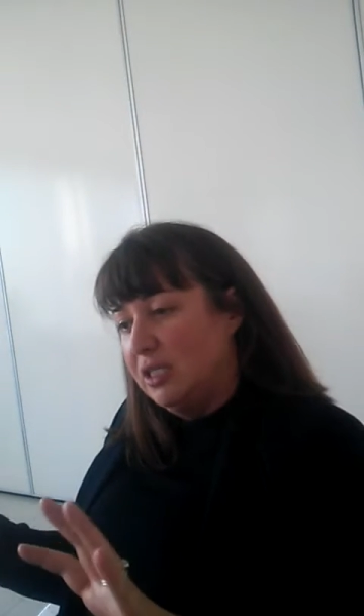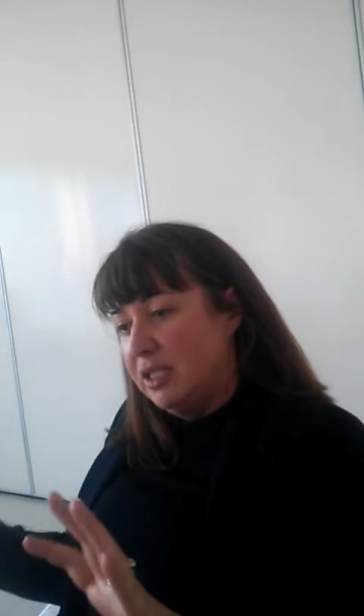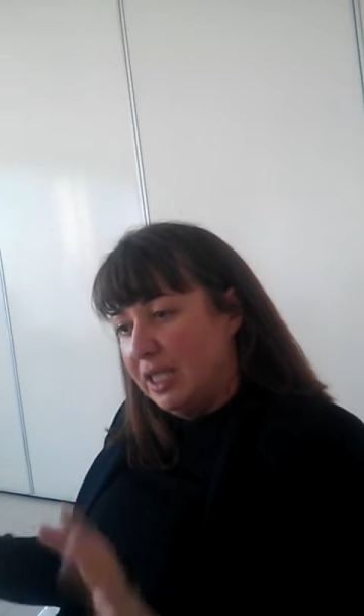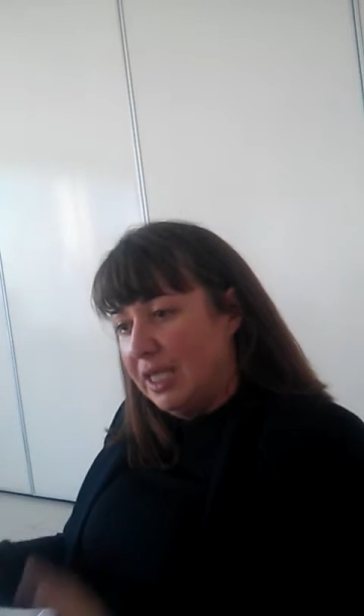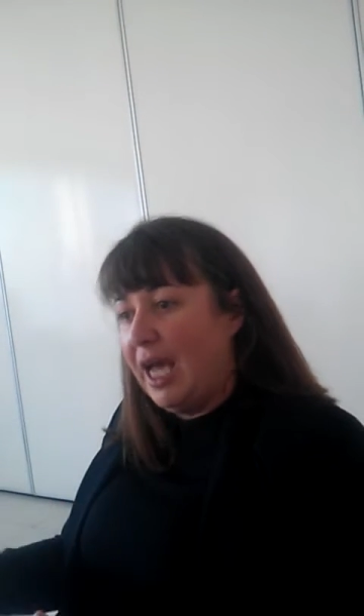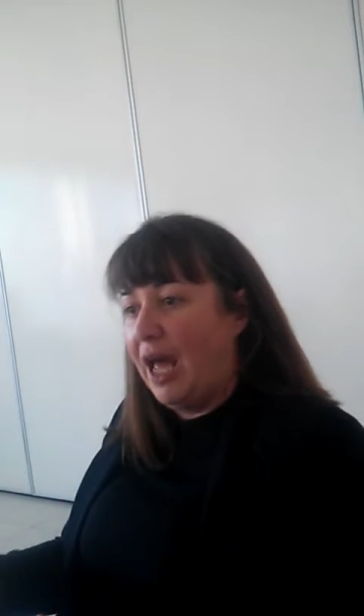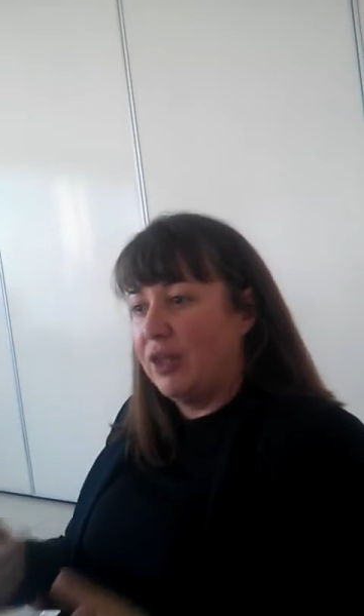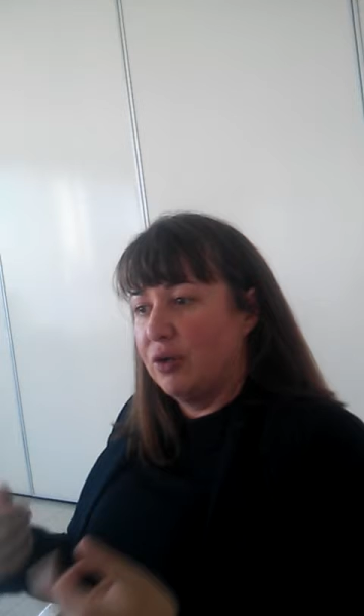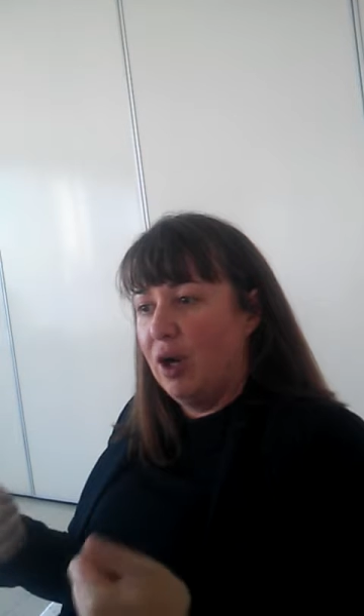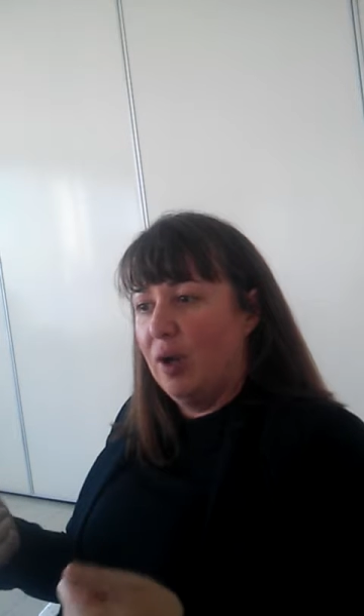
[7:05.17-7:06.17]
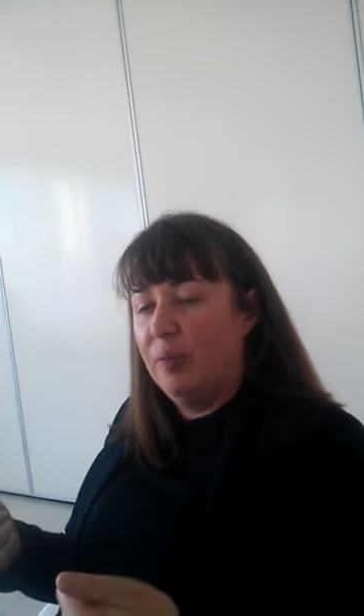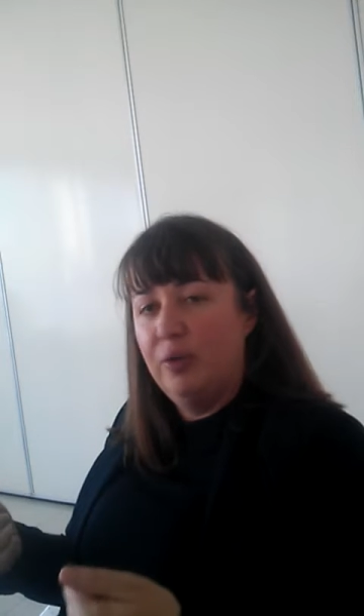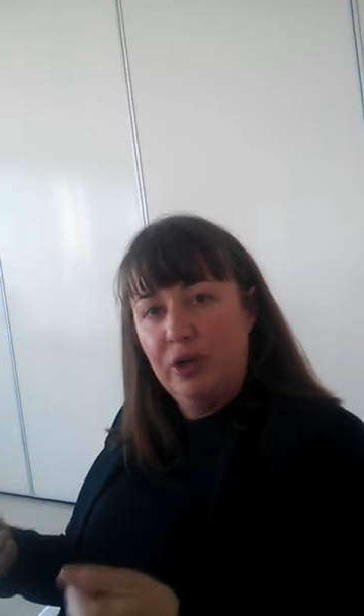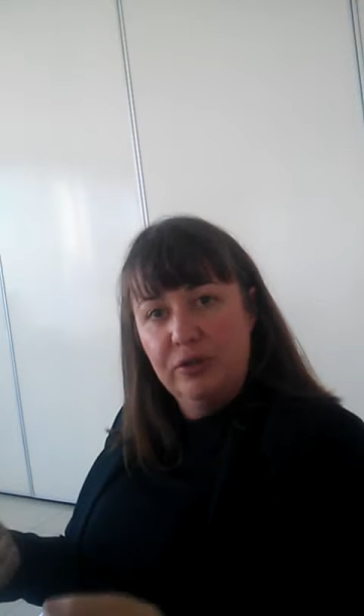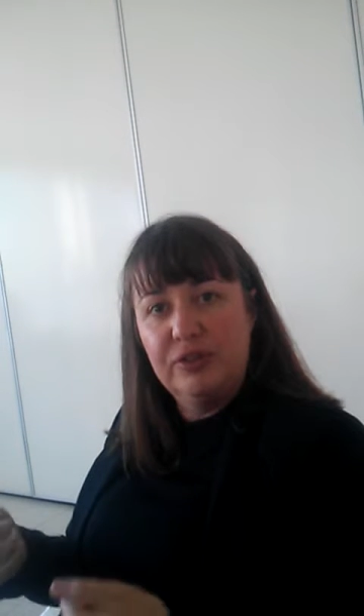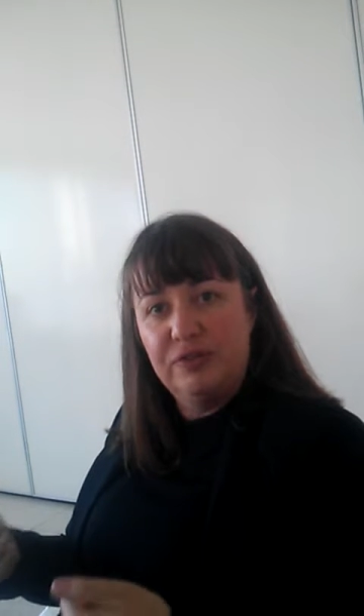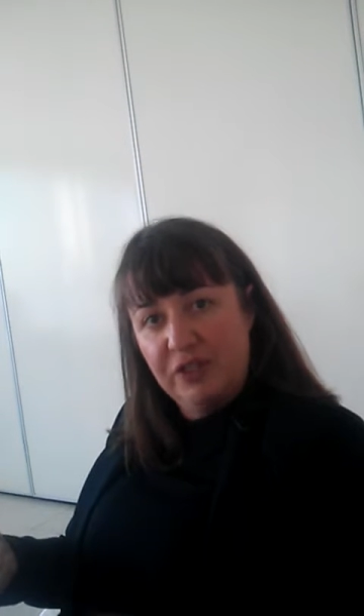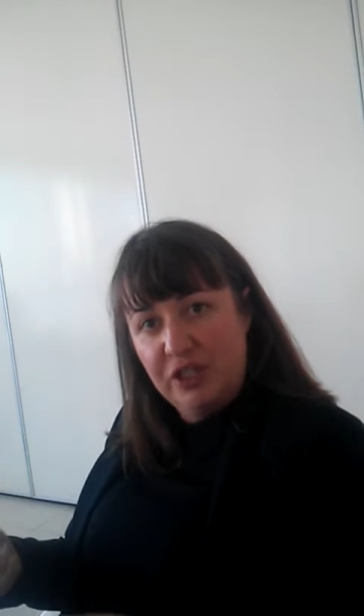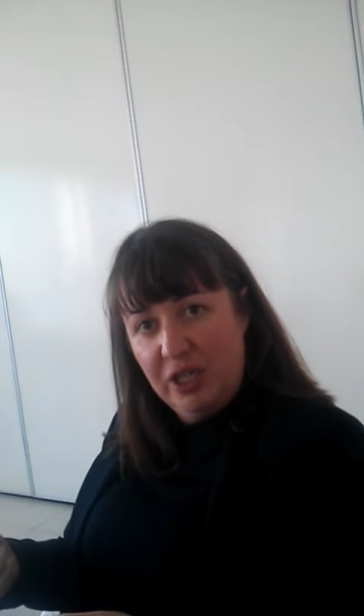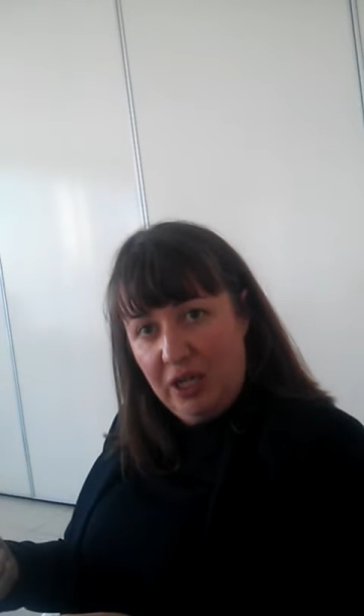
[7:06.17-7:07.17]
to gather up ghost
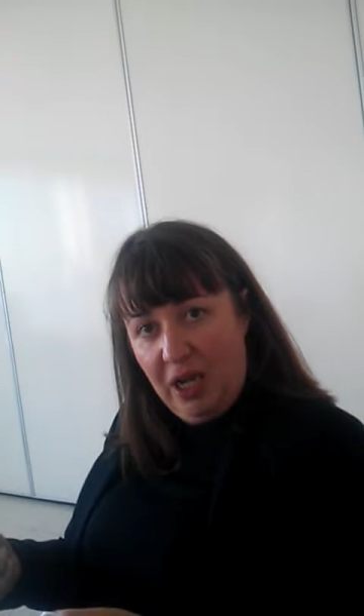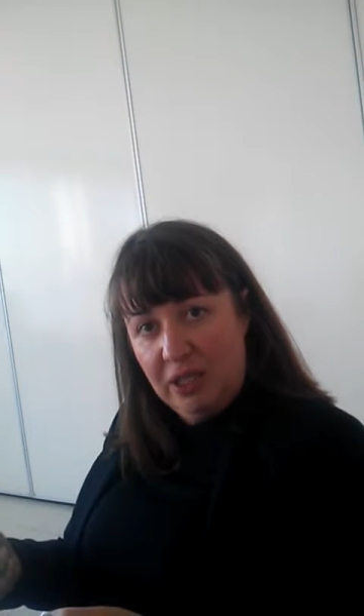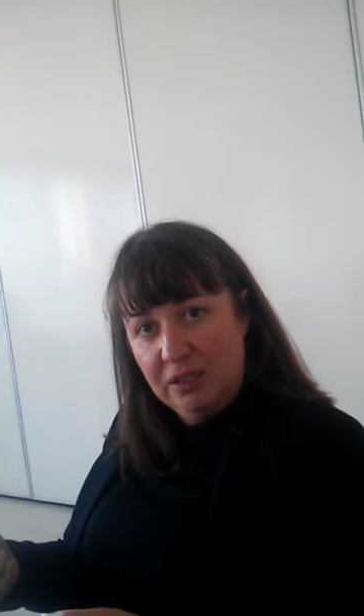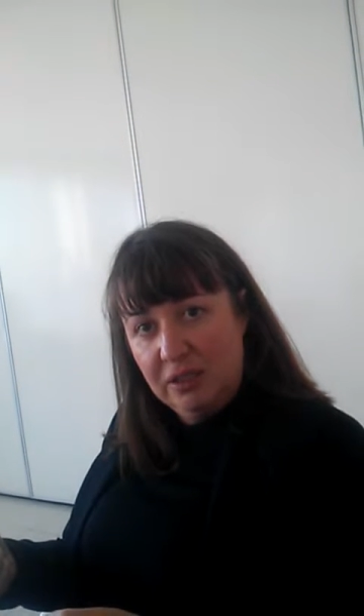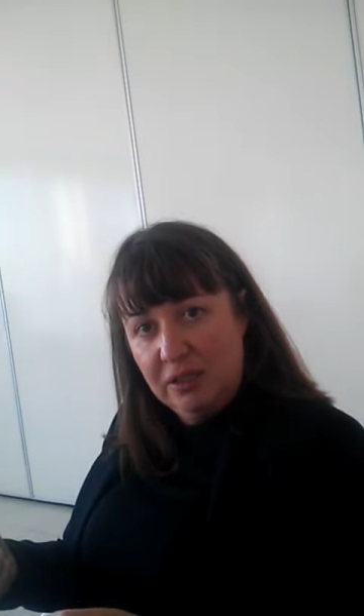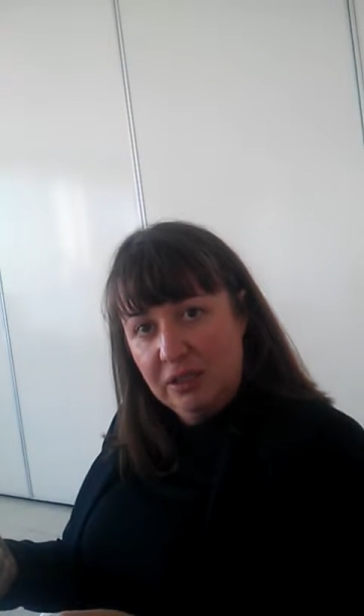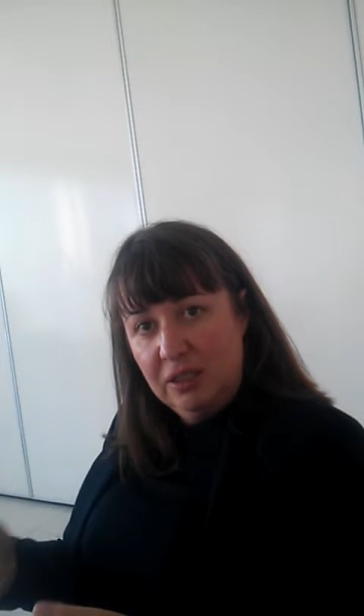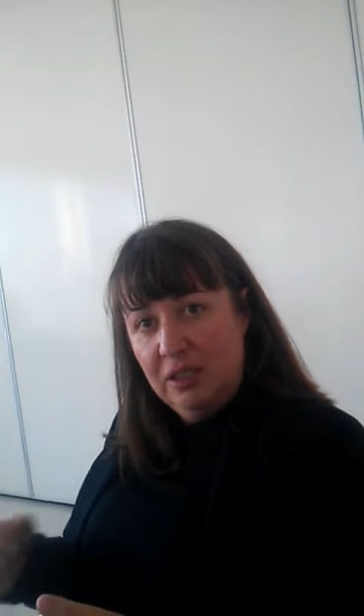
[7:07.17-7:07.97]
fishing nets,